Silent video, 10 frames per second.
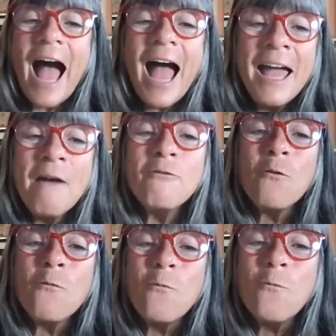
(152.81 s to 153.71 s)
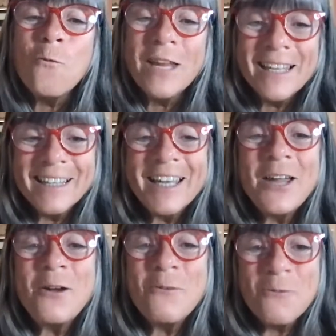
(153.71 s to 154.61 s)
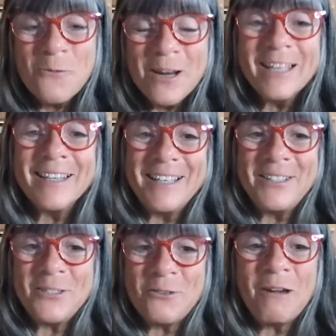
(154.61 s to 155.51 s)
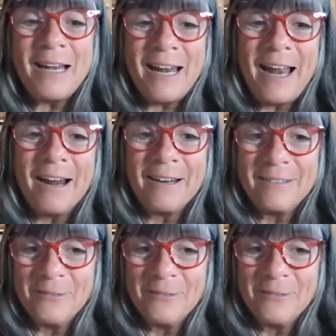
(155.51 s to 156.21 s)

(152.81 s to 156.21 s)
I have really, really straight hair.